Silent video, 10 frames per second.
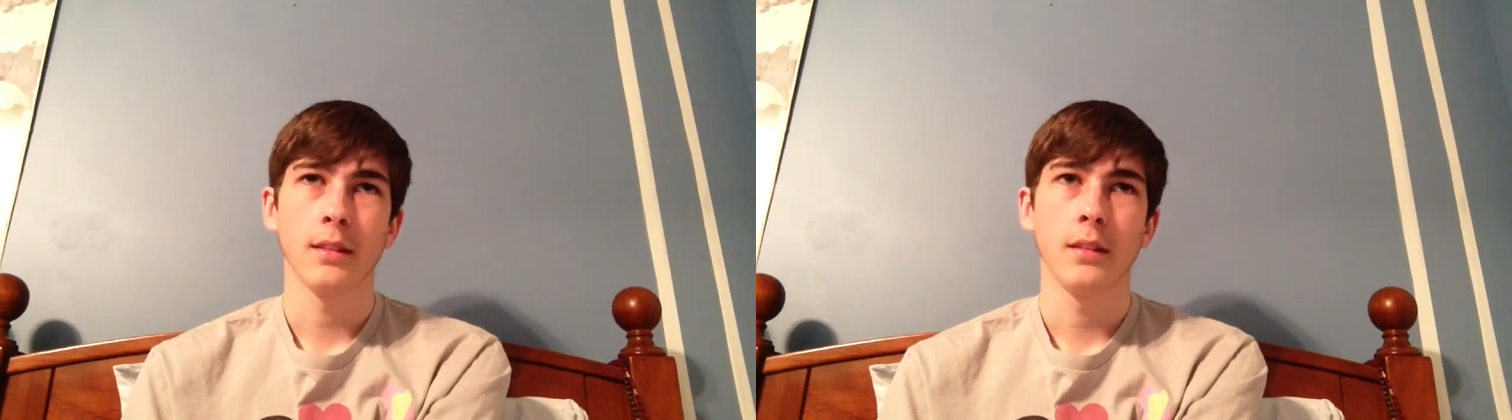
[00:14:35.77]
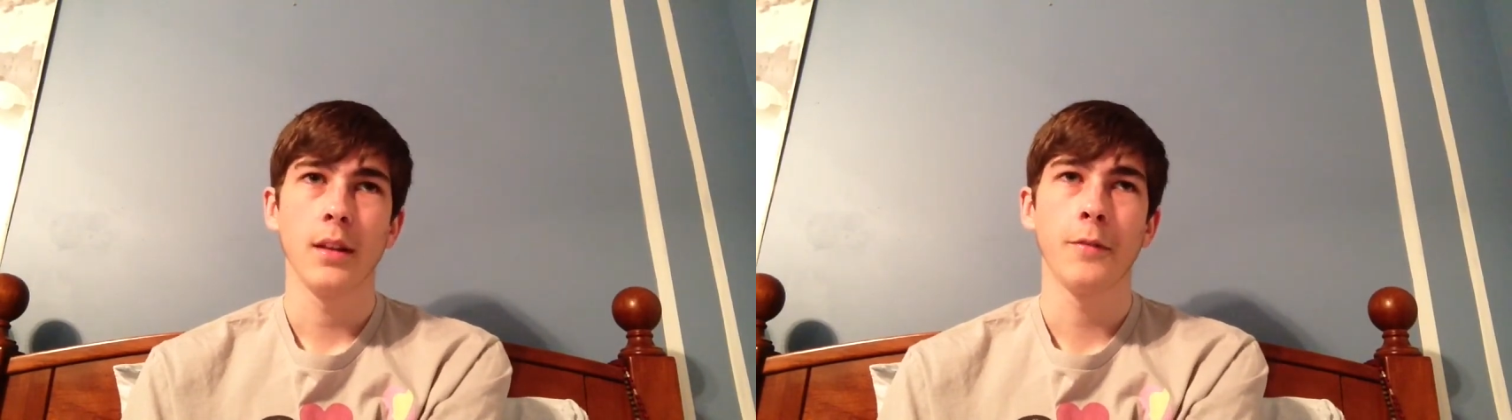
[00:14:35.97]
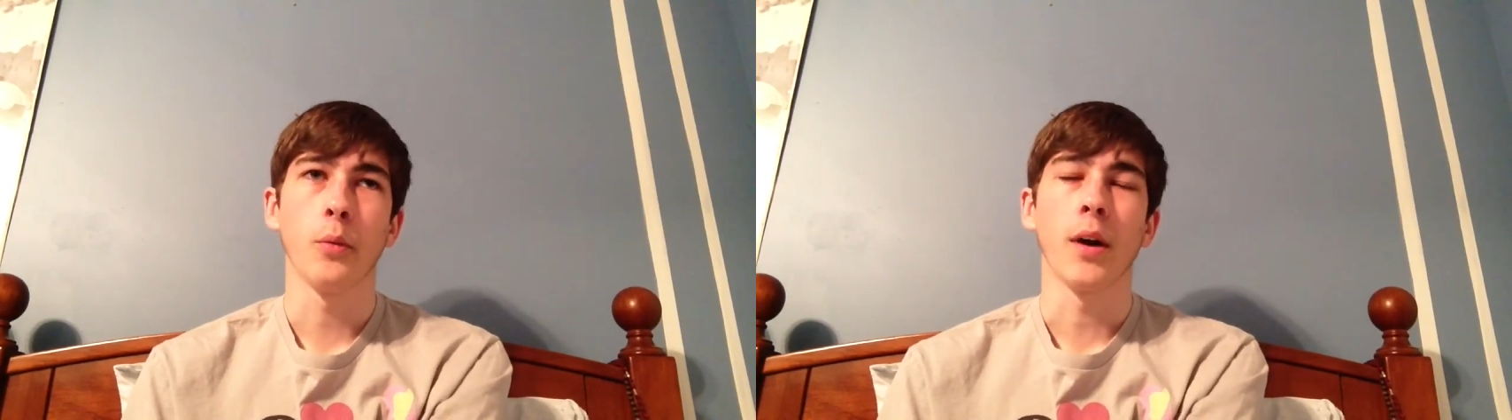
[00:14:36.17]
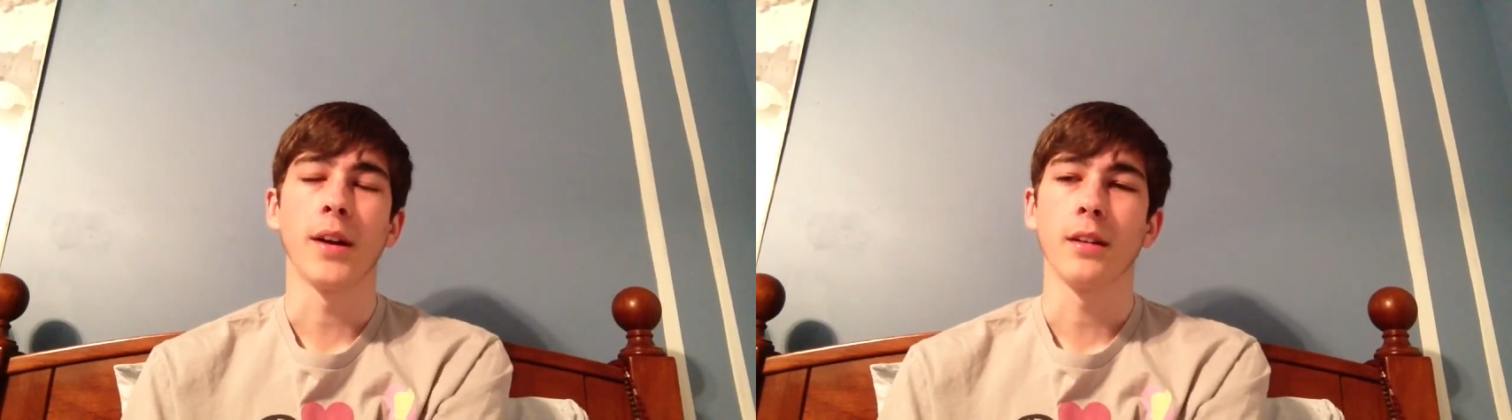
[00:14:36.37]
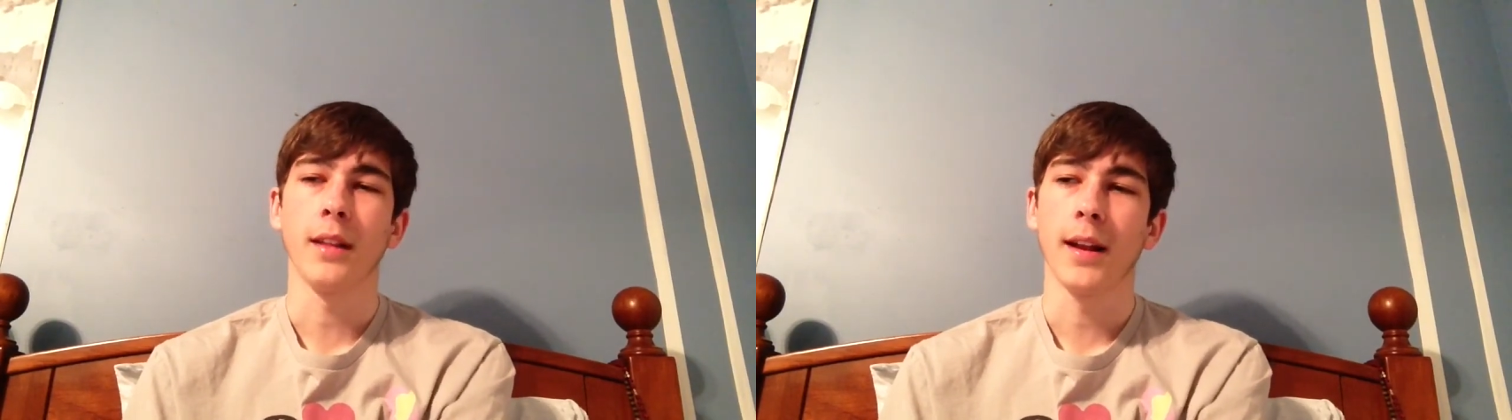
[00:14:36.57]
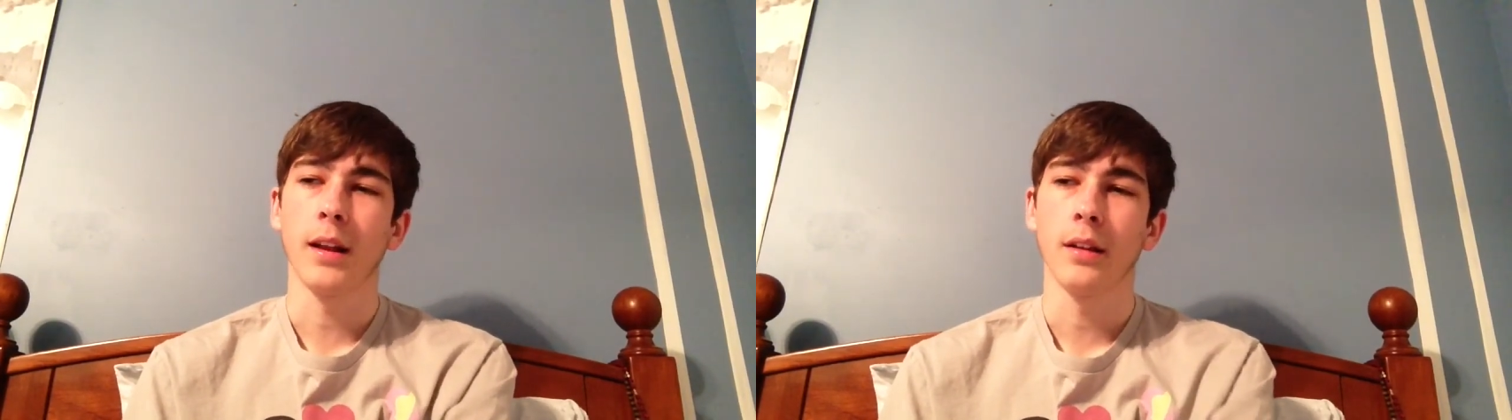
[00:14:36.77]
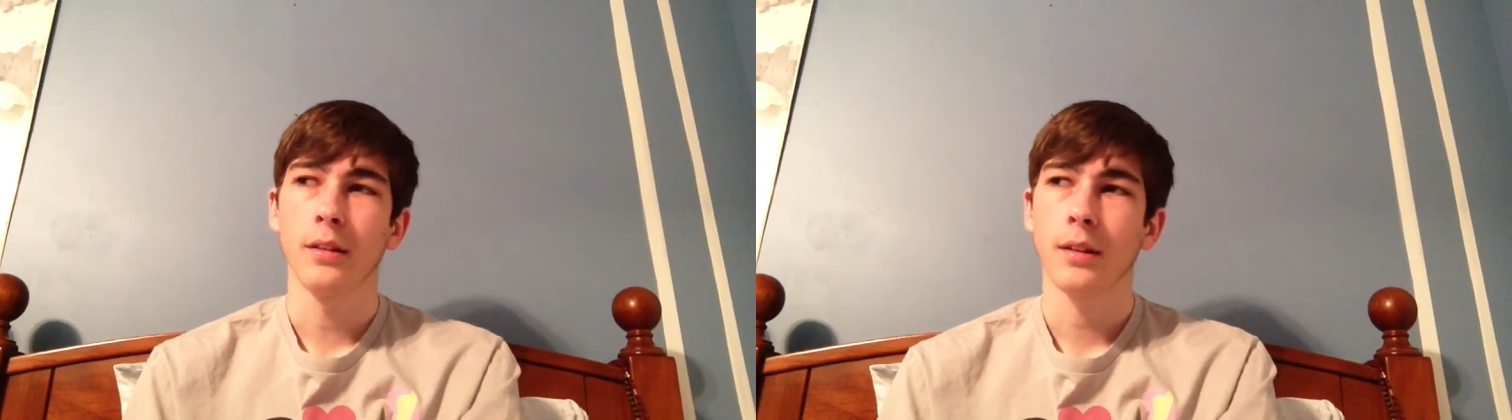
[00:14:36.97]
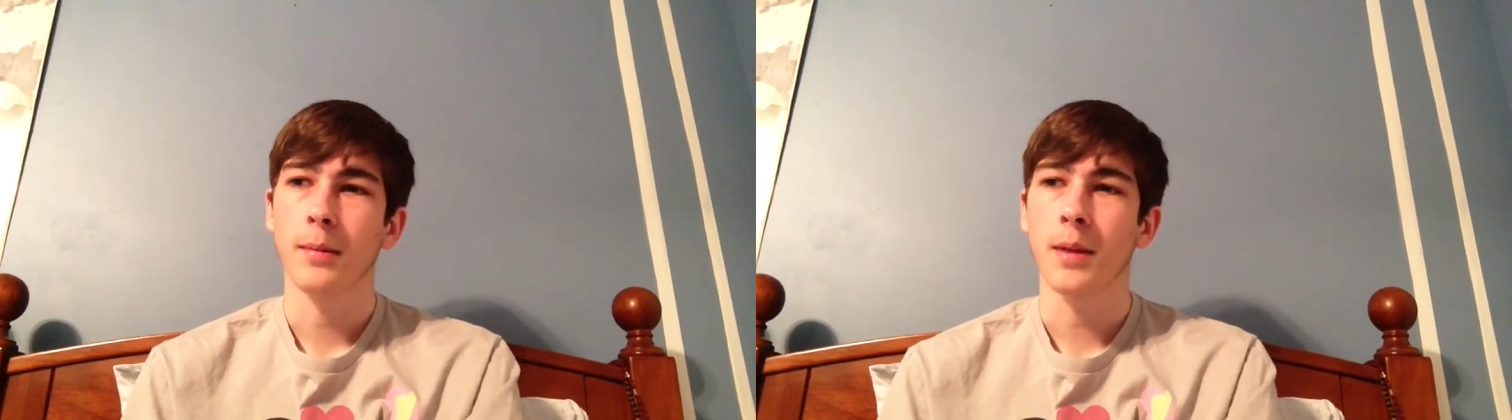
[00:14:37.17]
if you want to, that is.
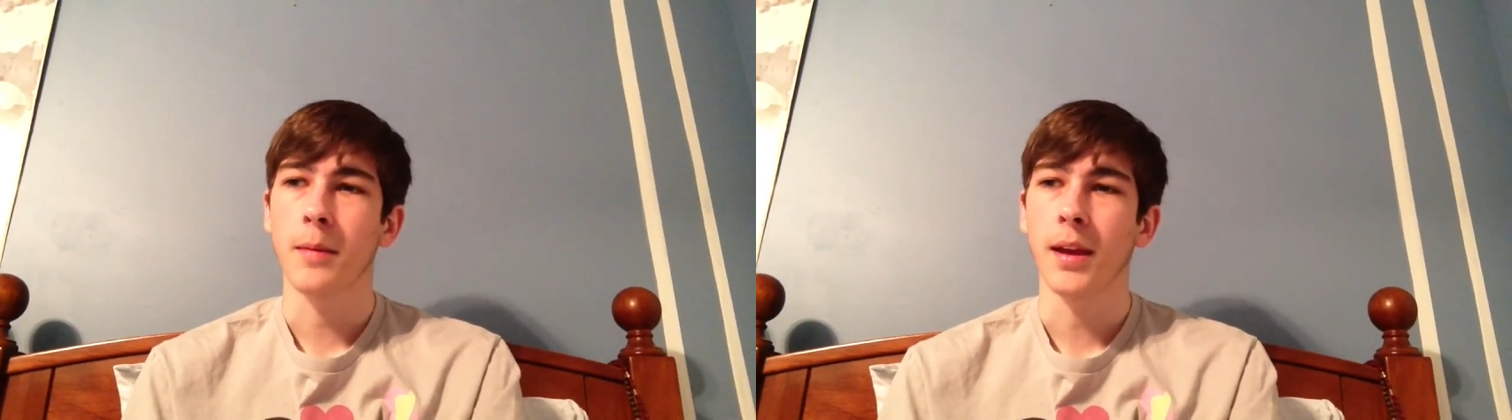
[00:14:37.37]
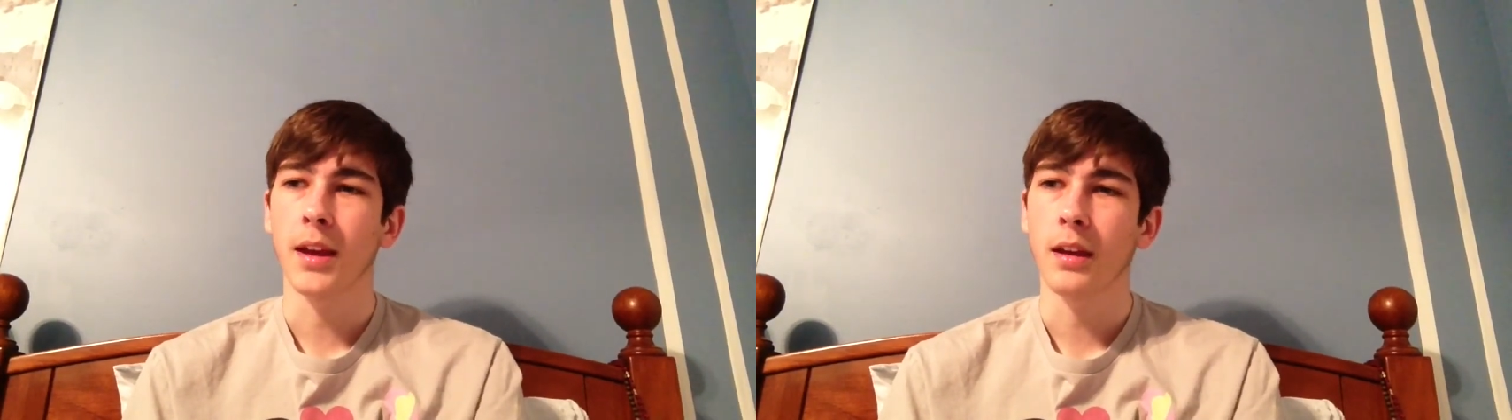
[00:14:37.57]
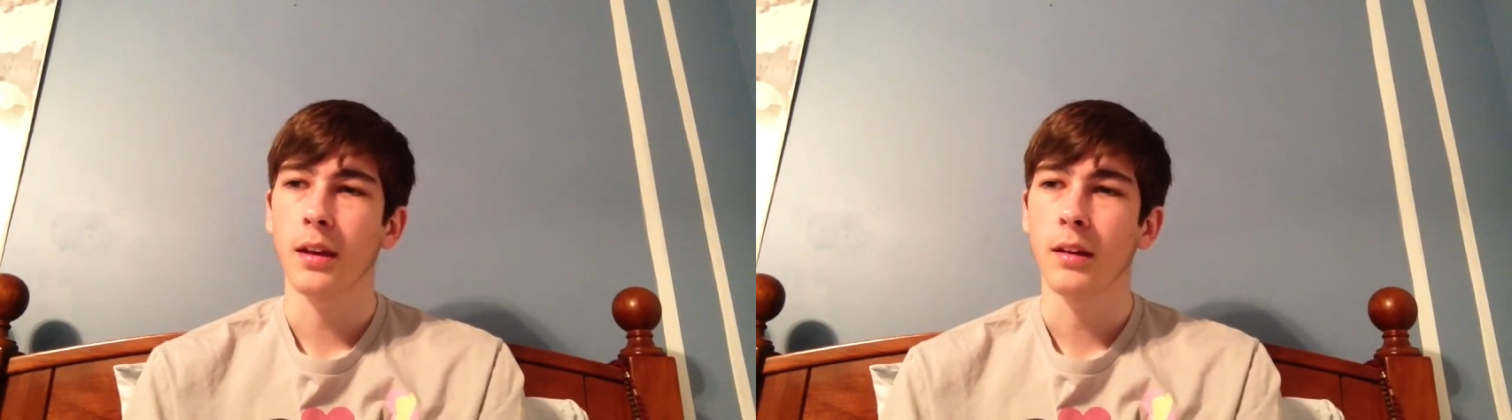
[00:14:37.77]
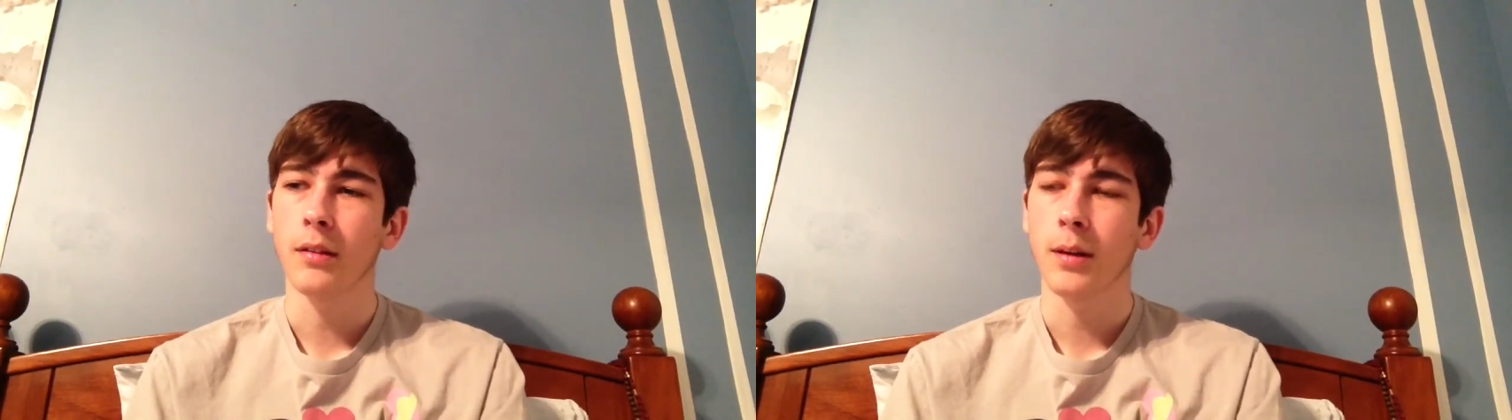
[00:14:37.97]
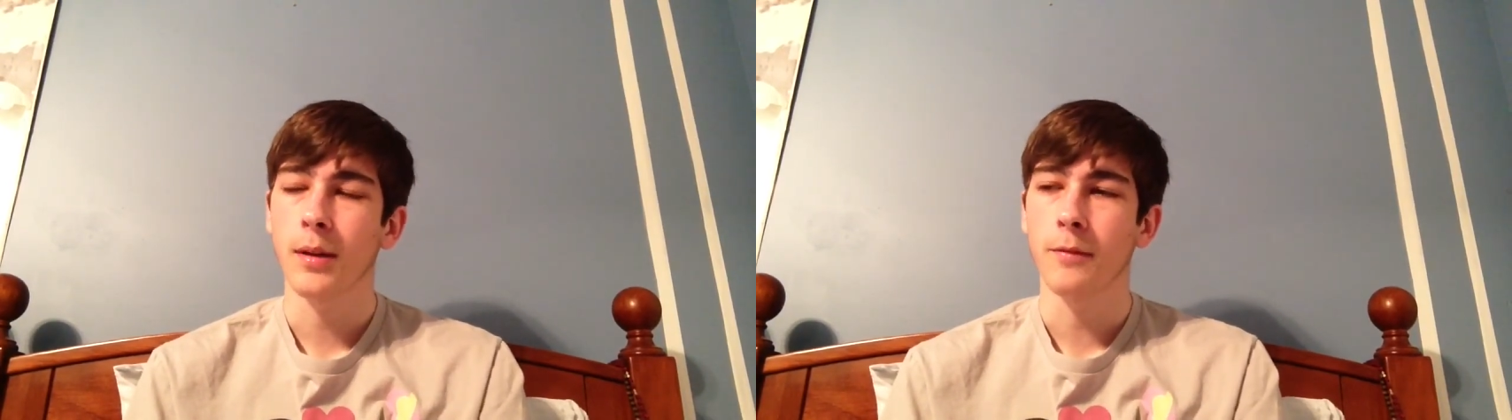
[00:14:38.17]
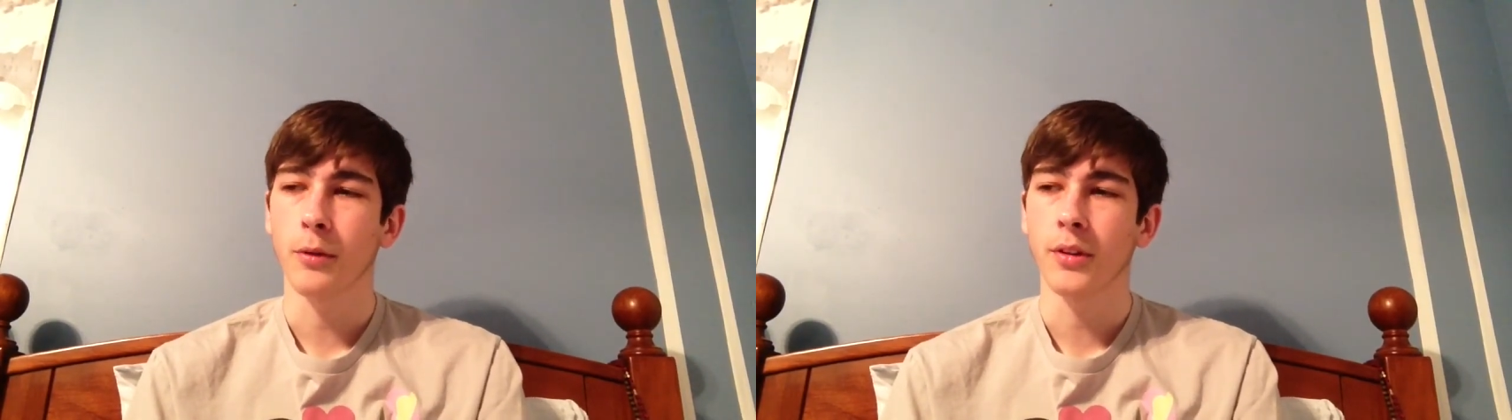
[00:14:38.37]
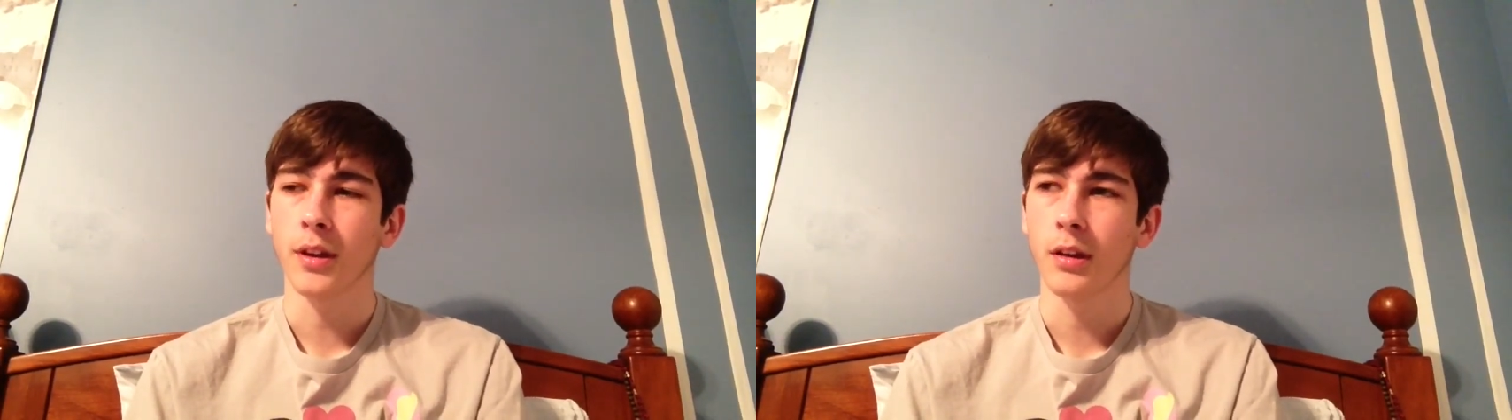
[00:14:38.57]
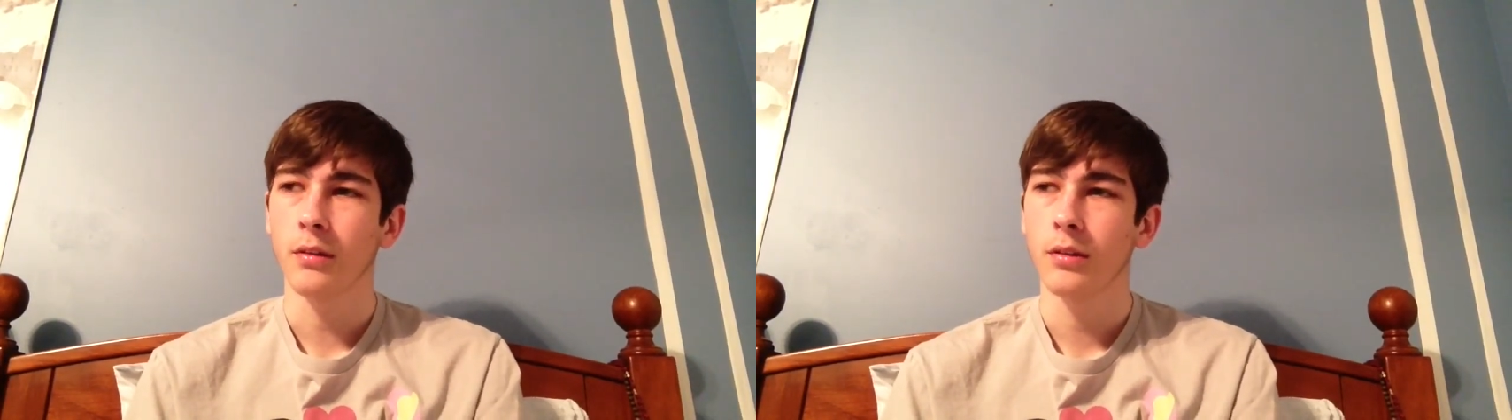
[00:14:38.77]
I'm not making you. I'm not forcing you.